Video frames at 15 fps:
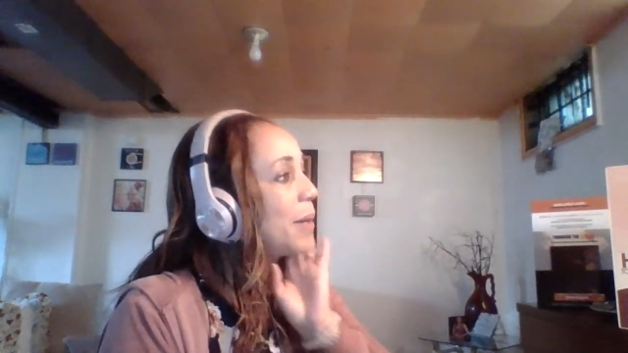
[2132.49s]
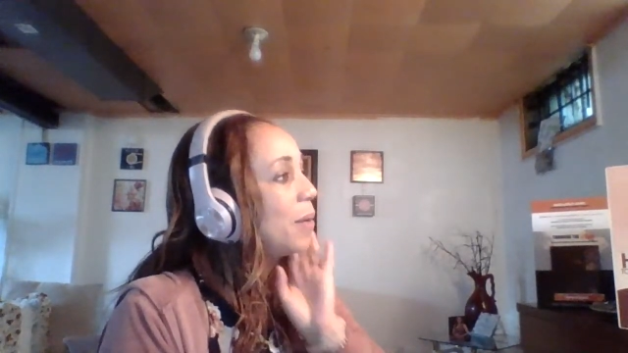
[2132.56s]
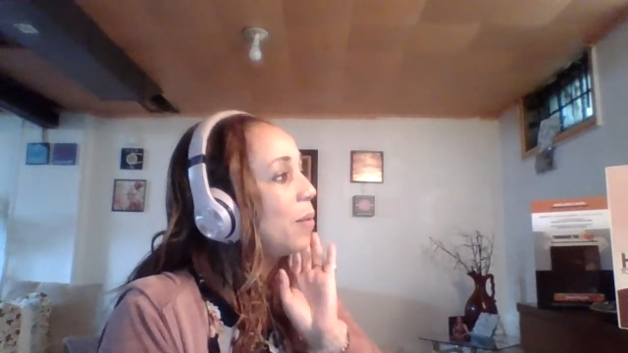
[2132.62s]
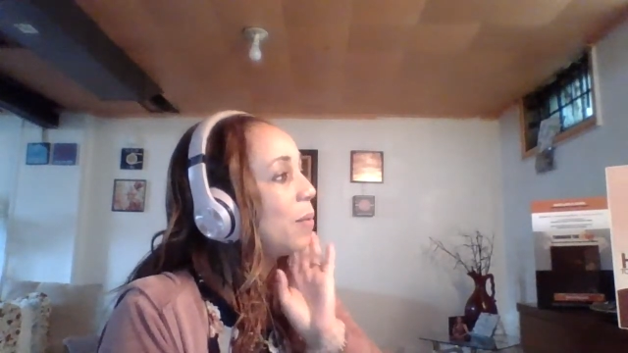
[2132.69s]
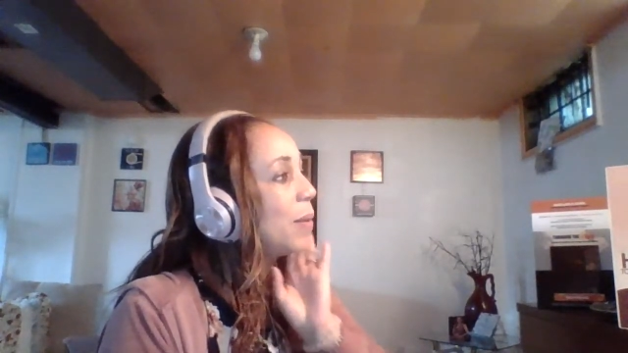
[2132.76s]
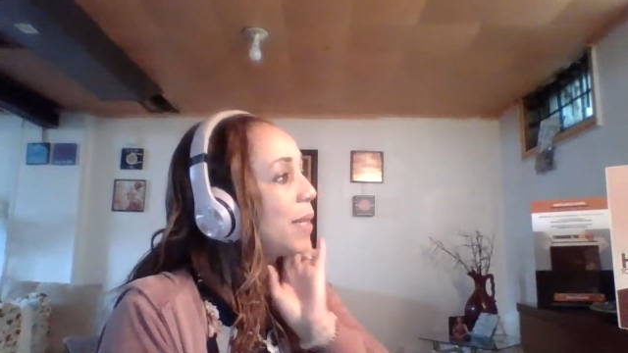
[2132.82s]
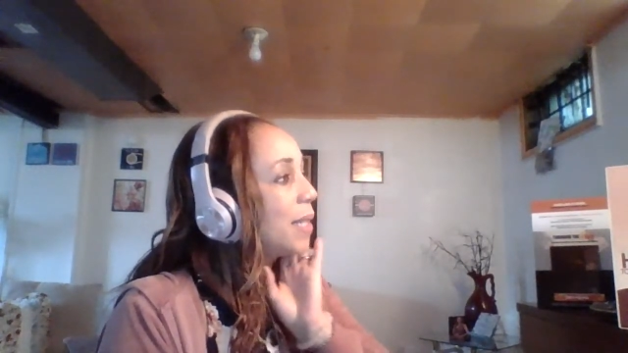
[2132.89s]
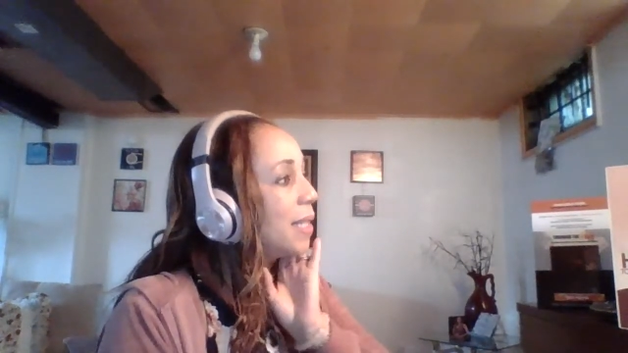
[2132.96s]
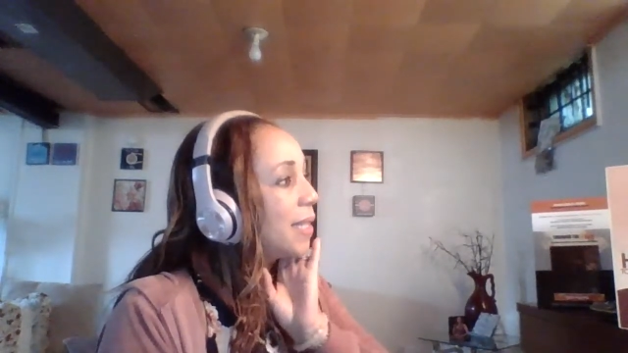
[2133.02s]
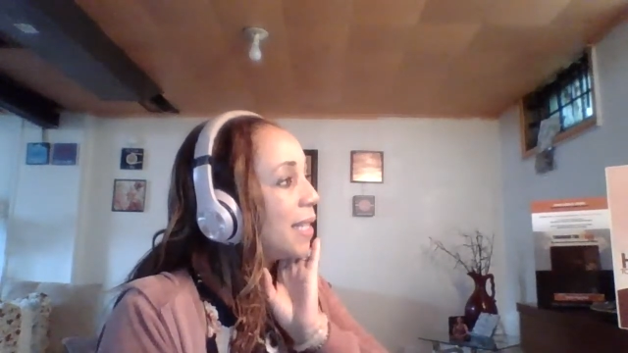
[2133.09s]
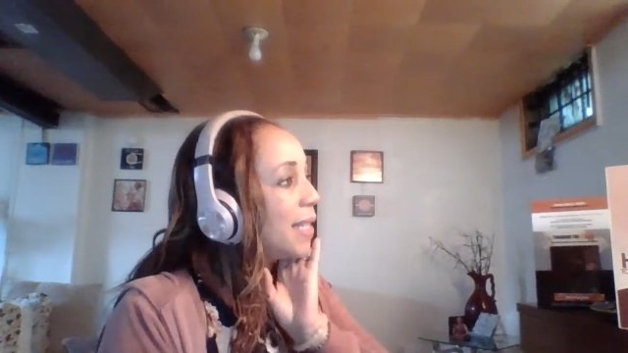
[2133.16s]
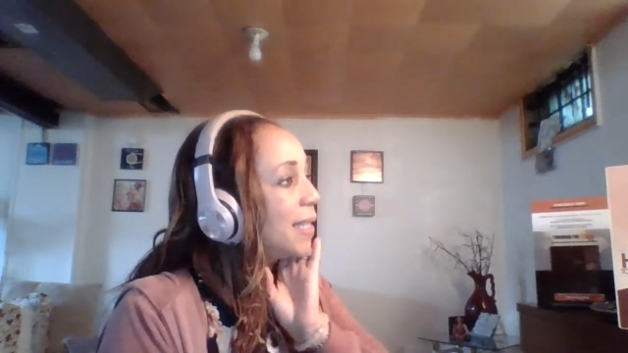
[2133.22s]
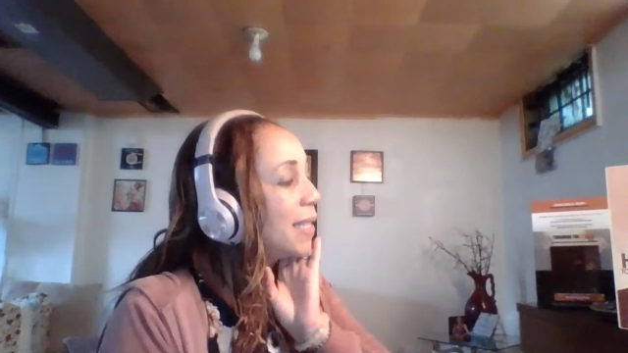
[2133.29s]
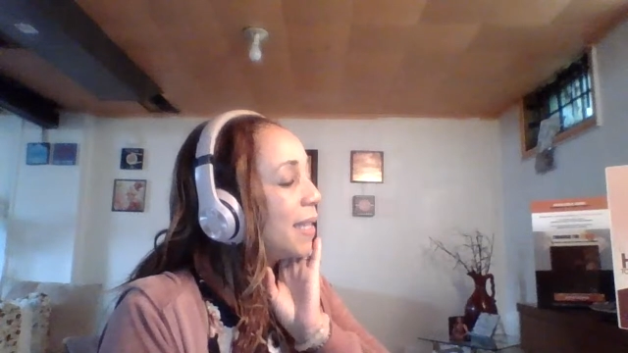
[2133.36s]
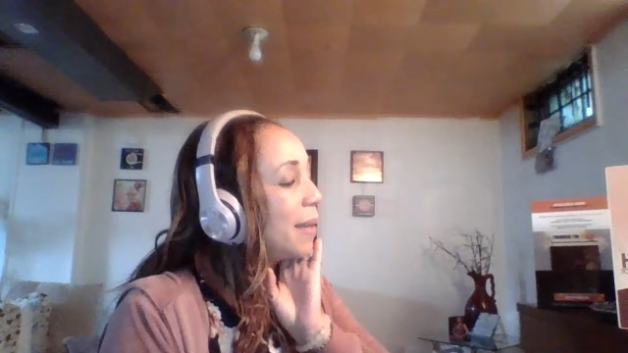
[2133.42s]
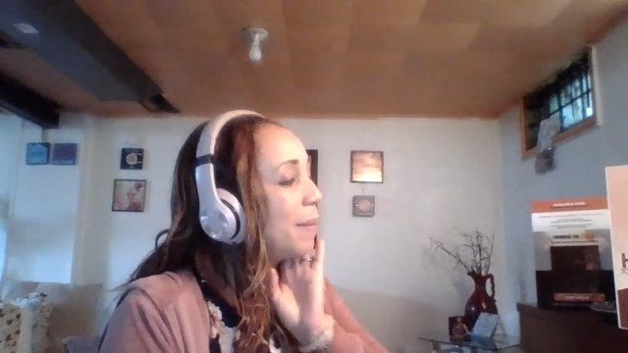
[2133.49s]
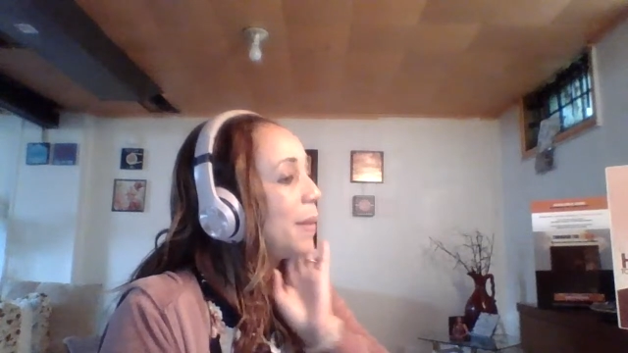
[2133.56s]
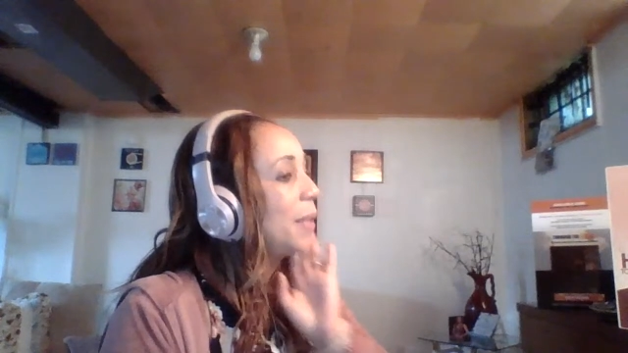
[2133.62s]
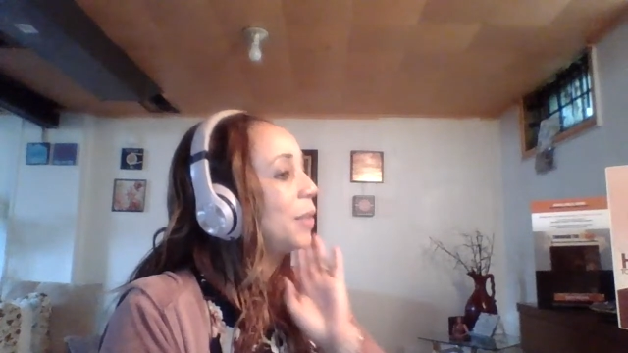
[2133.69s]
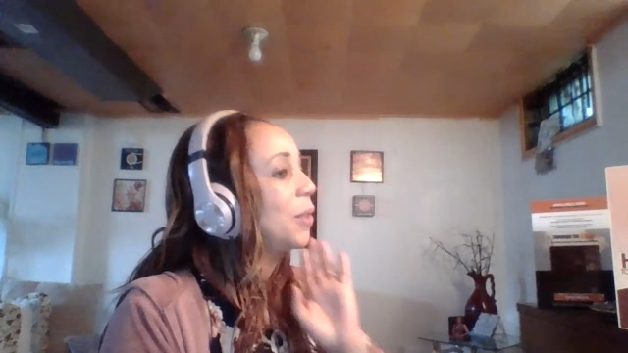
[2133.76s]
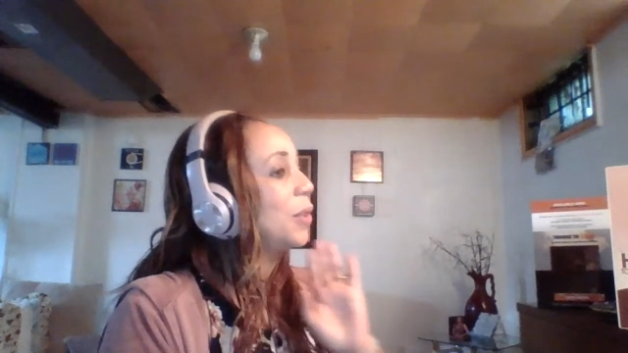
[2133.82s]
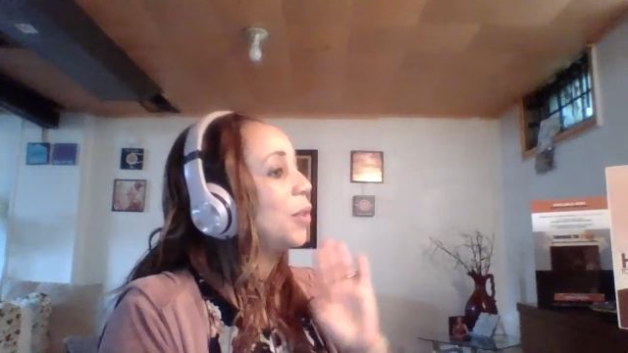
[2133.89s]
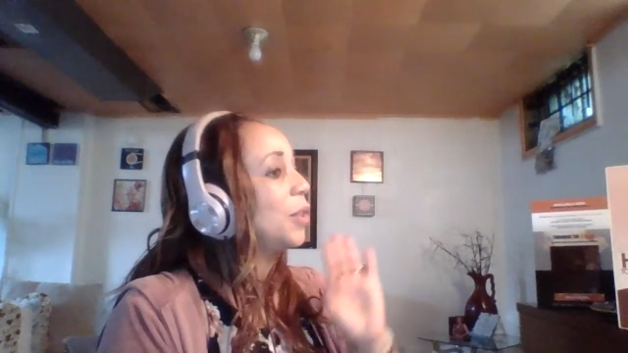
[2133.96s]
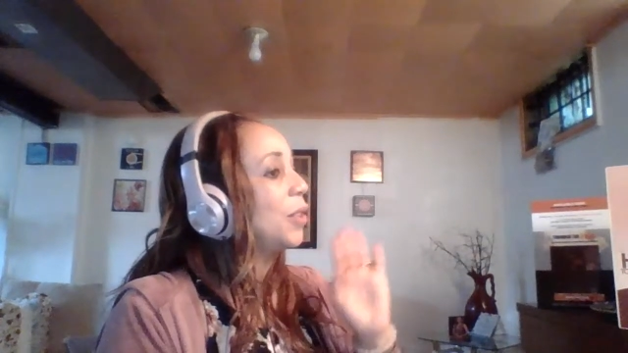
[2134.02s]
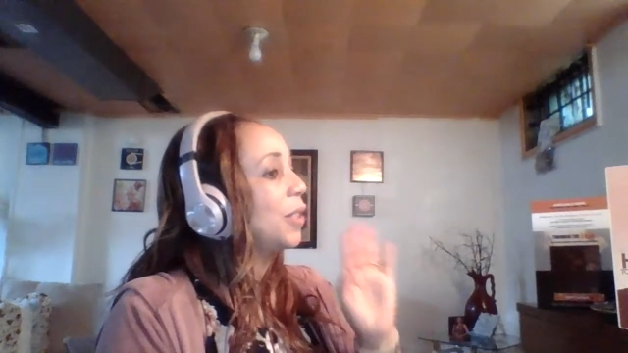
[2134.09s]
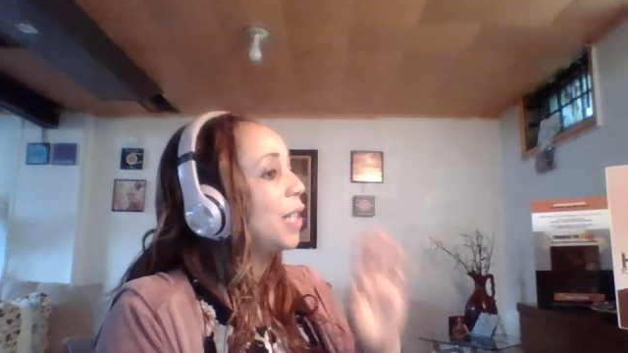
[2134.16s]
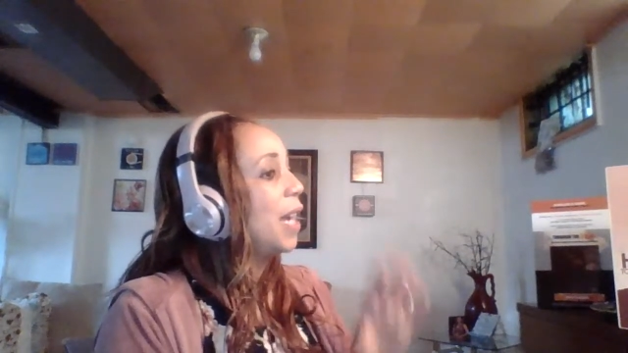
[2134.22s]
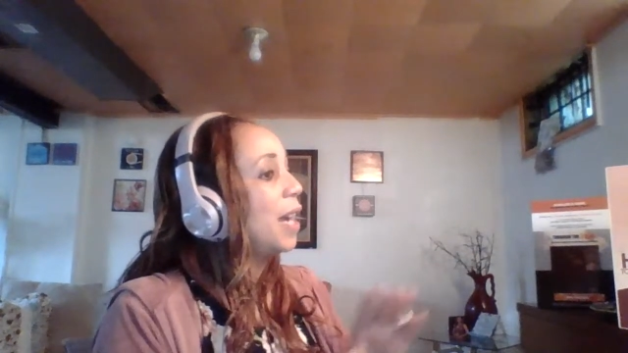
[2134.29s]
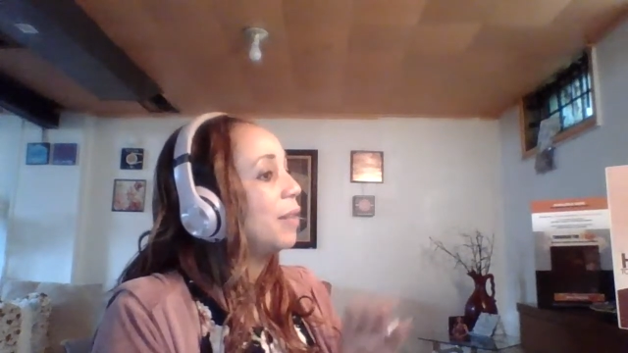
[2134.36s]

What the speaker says: Think about what does that say about you?